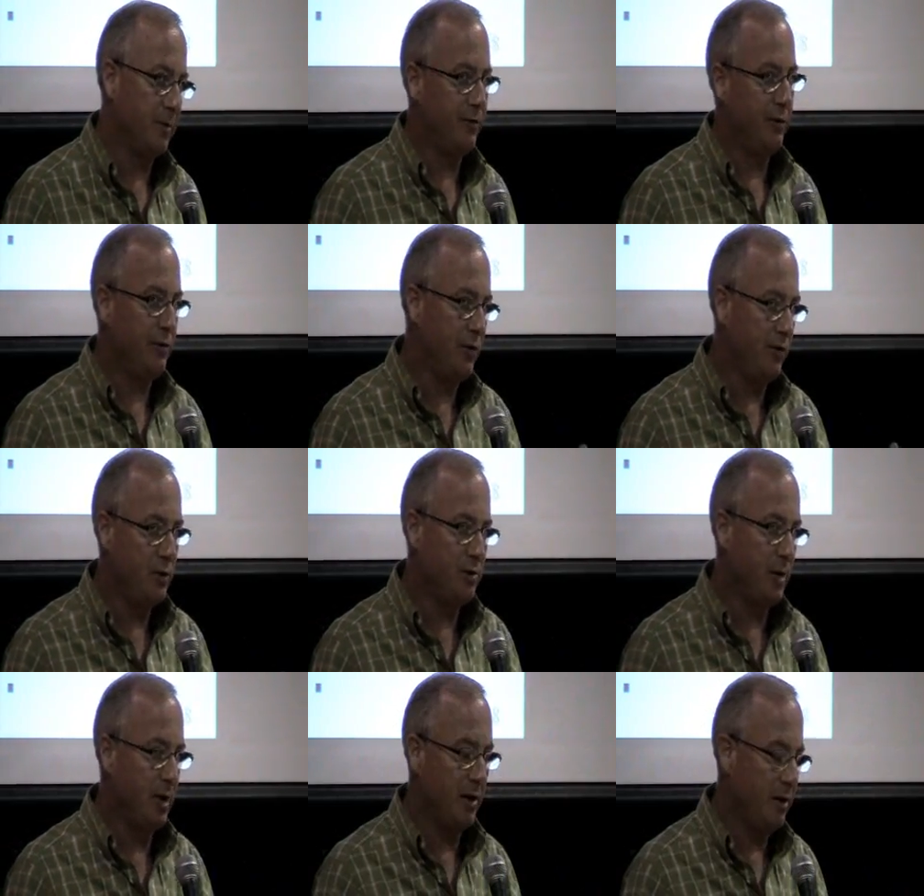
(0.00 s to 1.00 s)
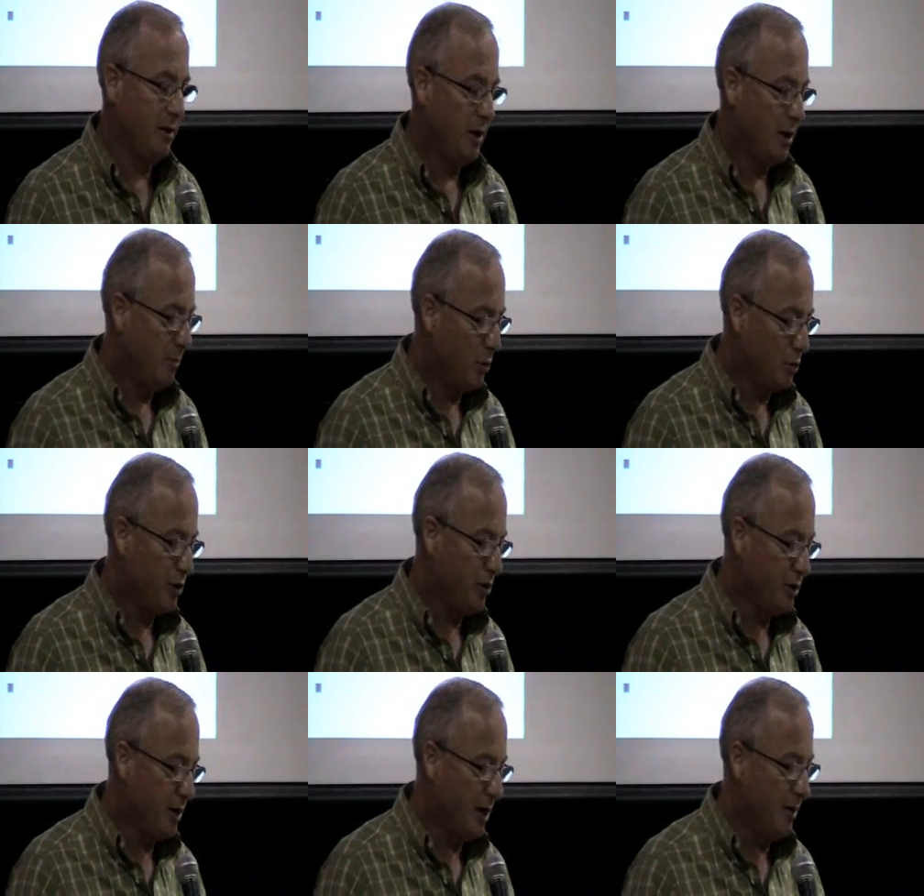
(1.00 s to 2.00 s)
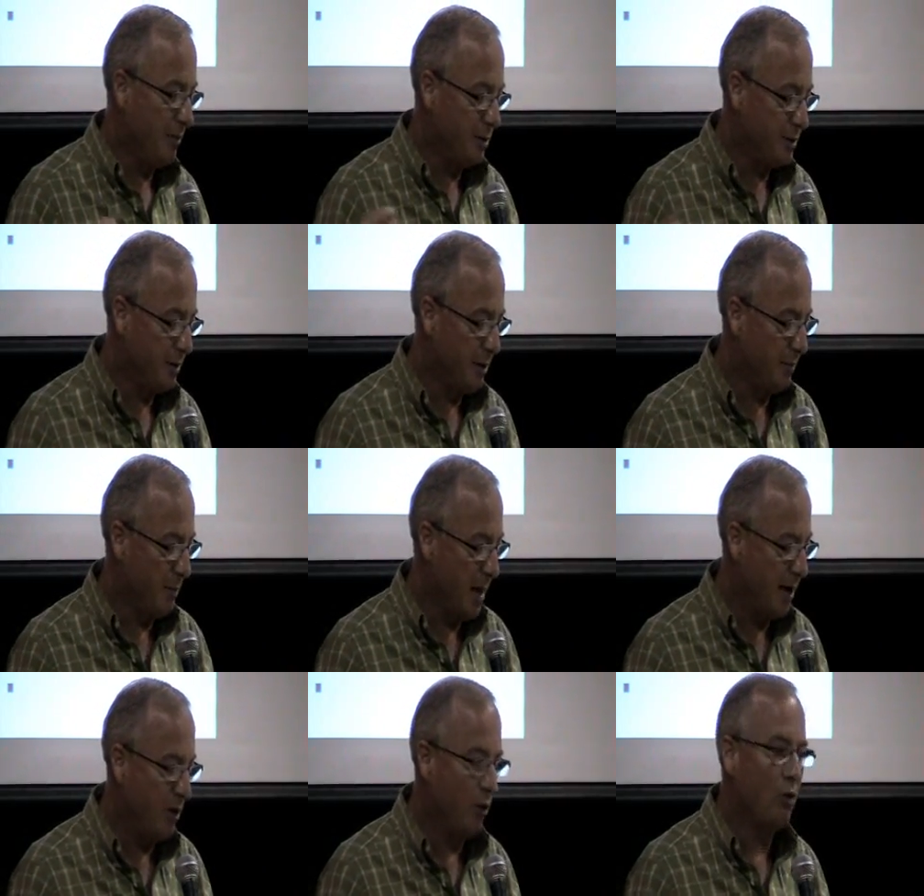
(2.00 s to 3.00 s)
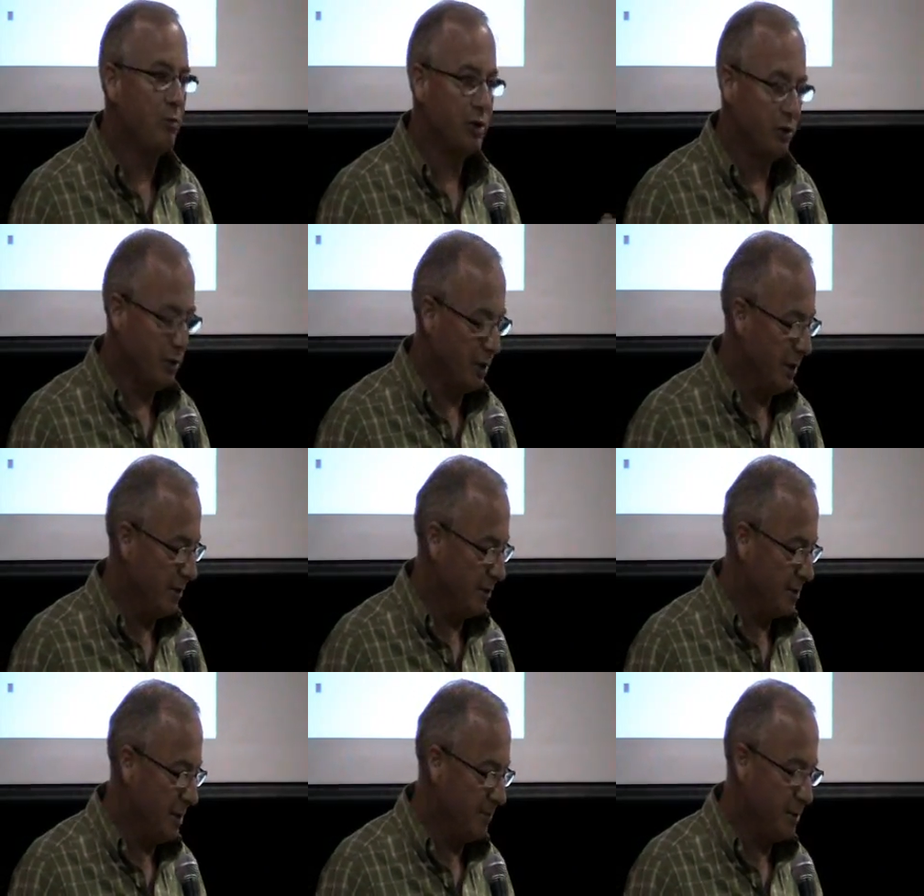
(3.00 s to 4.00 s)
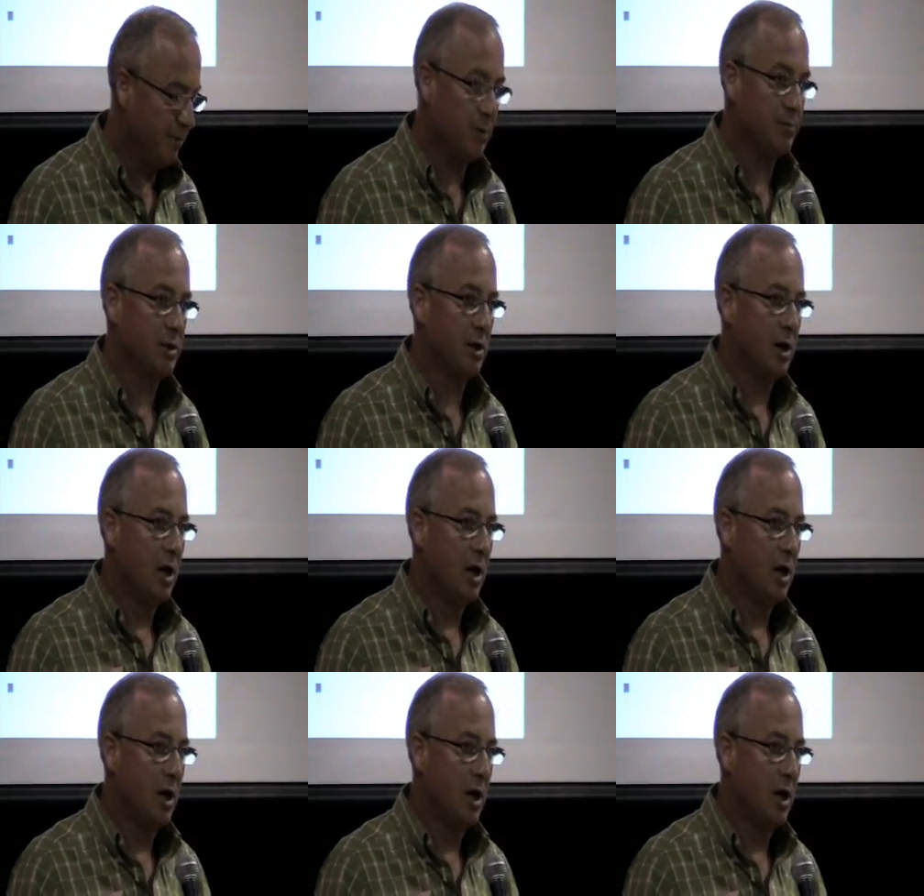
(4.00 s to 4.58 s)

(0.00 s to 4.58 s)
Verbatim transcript: If you spend most of your time in bad homes, you're going to get the same symptoms.